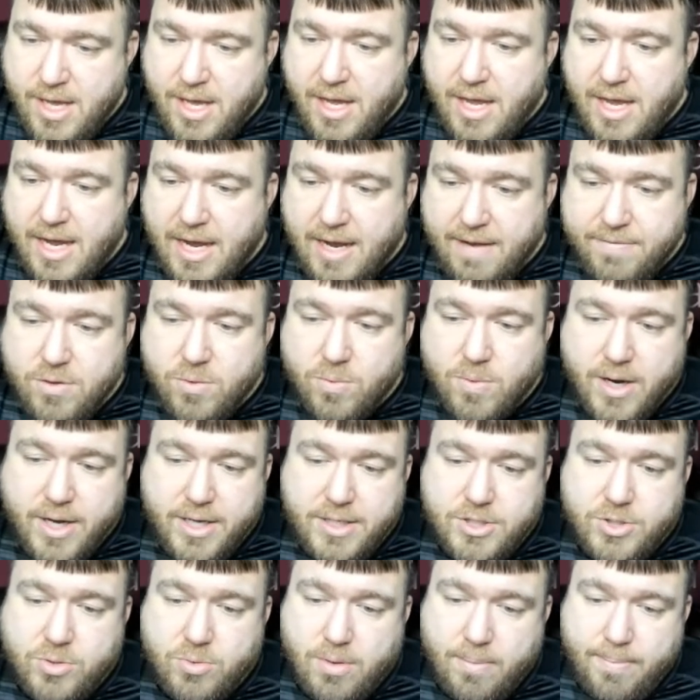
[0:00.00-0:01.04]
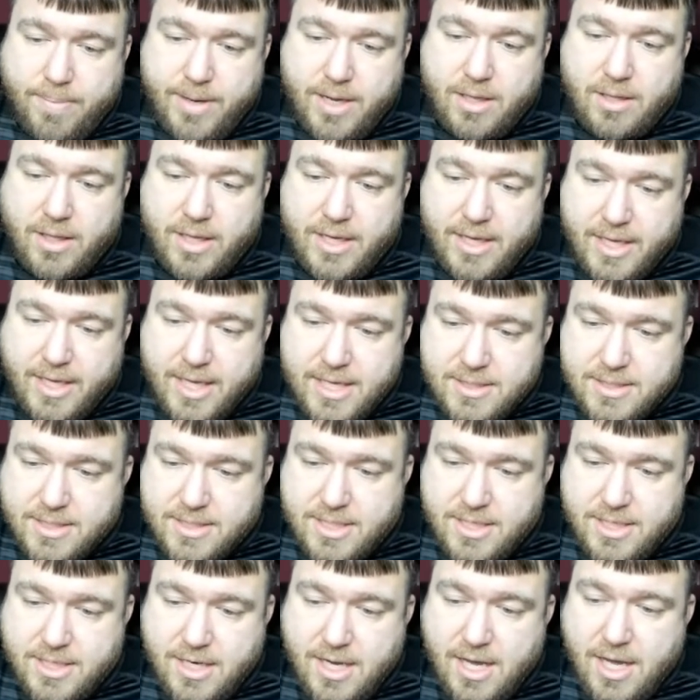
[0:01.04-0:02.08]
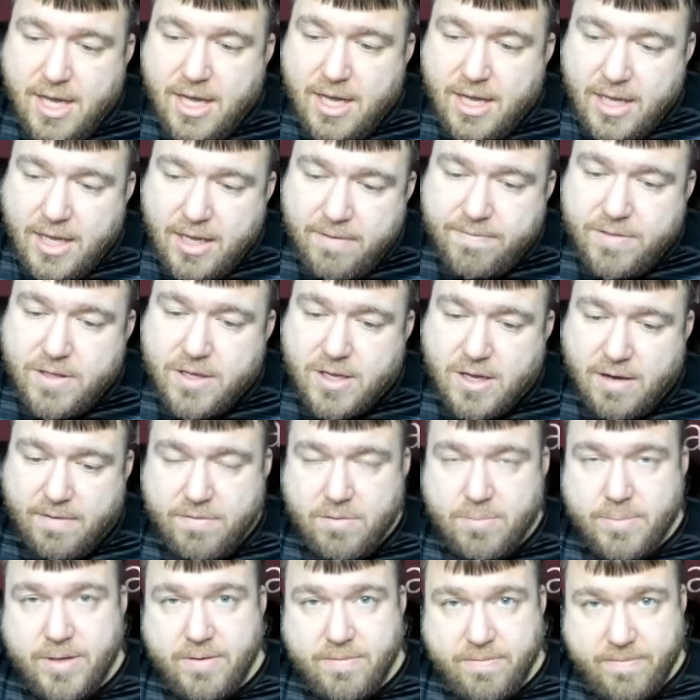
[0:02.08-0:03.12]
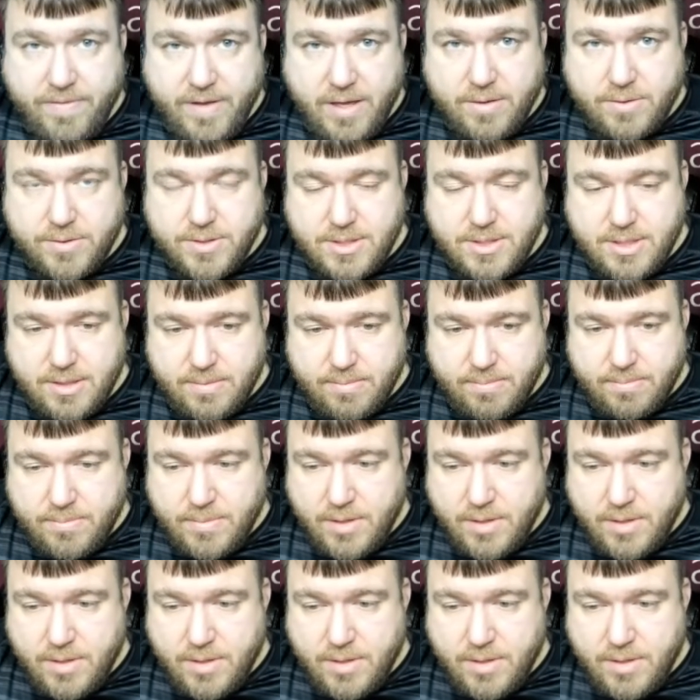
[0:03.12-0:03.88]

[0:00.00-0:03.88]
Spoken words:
have the right to rebel against it if the government fails them.